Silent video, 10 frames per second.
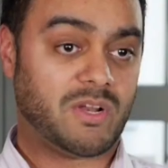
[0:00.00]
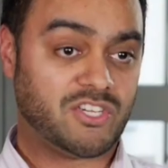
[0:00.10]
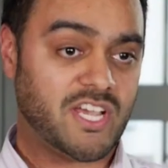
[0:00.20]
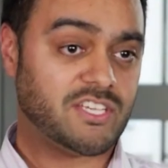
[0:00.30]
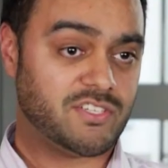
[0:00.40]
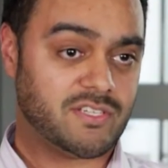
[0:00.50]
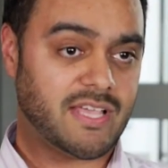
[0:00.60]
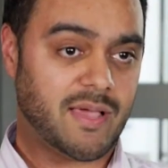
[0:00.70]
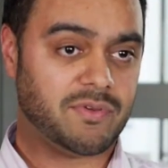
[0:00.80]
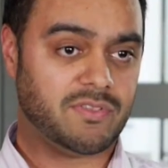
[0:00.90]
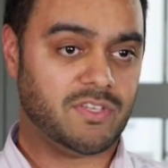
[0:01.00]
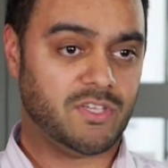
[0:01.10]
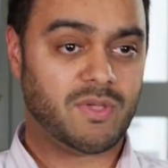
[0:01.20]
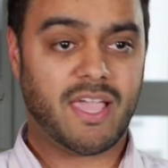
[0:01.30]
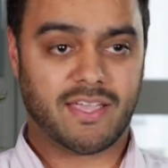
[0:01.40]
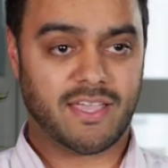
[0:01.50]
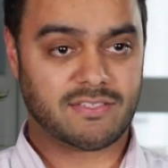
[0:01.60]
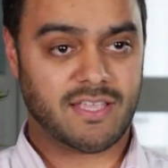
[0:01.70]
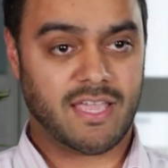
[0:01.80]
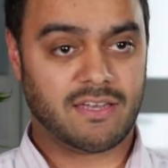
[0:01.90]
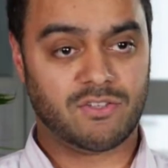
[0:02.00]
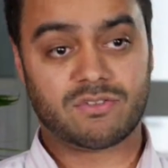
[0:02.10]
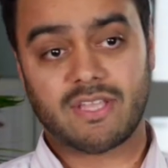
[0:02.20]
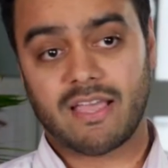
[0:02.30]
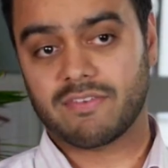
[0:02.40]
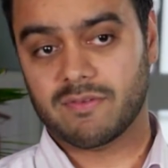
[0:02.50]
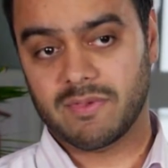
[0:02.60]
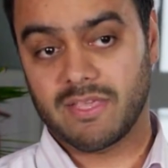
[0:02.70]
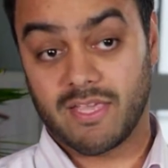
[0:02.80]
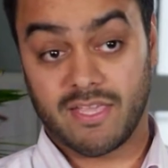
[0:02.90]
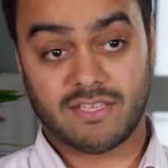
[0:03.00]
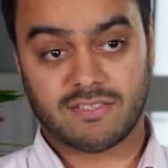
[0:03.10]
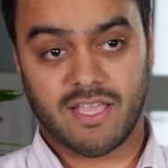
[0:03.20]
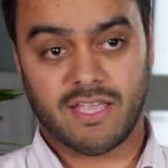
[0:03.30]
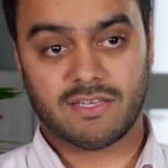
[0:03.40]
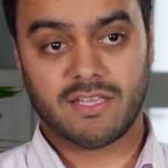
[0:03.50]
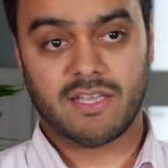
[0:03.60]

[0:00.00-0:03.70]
when change does happen, that you can get scared. Your staff can get scared.